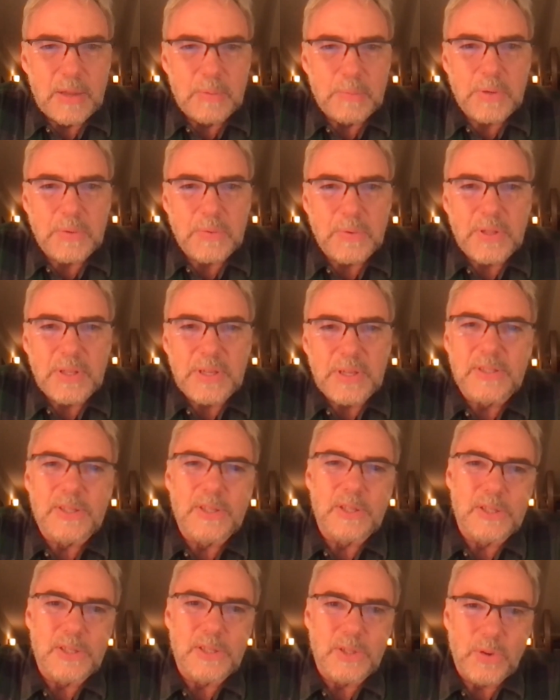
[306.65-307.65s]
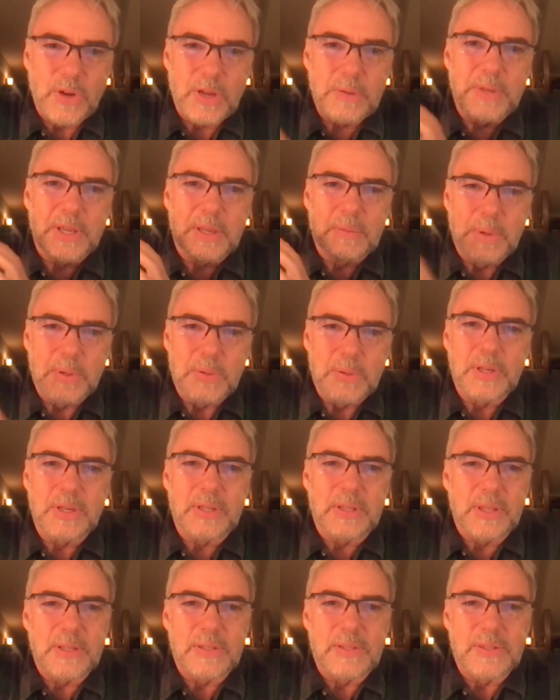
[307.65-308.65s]
But really, it's the streaming
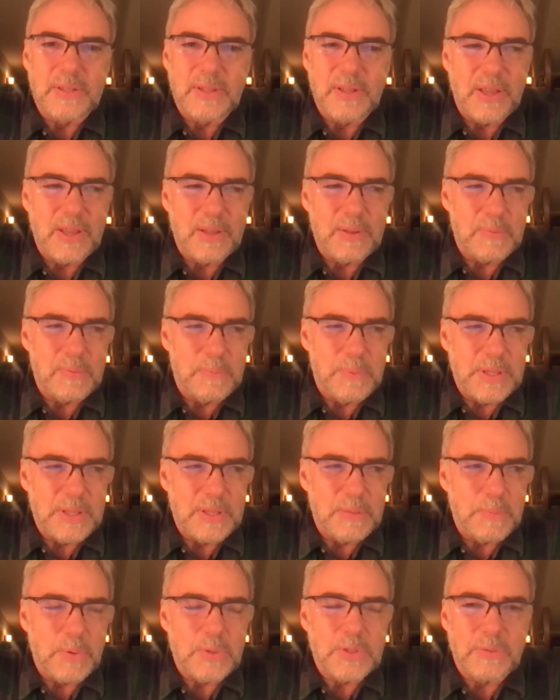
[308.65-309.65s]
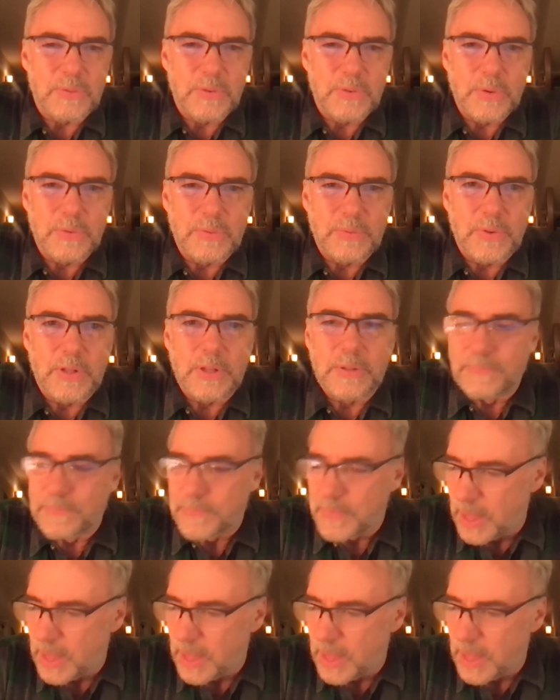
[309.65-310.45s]
music that's uh, been the most fruitful.